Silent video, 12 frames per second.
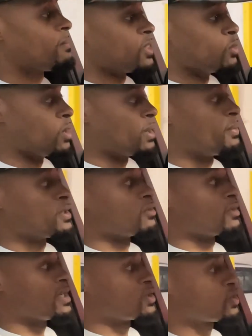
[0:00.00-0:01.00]
you want to put the
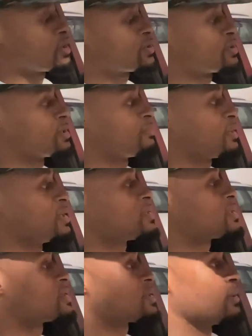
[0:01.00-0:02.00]
right structures in
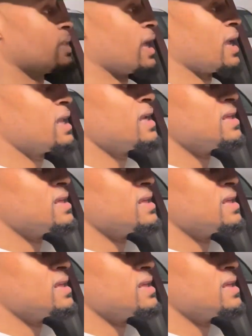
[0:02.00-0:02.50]
place so that any